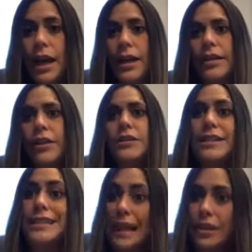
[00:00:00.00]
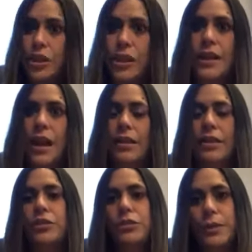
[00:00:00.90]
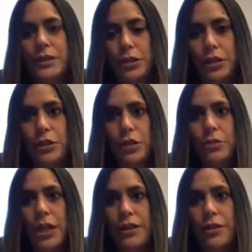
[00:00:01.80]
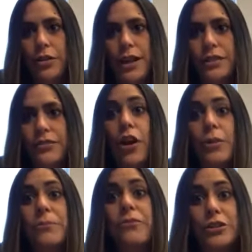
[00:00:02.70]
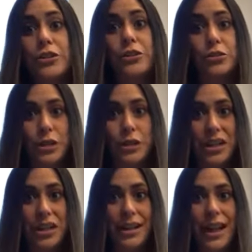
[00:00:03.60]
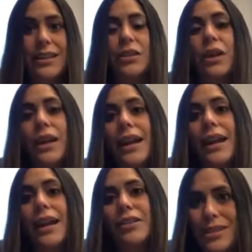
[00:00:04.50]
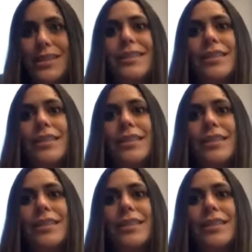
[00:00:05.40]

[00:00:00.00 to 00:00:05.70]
There's a section on the Juice Plus YouTube channel that's Farm Fresh Nutrition, and you can actually see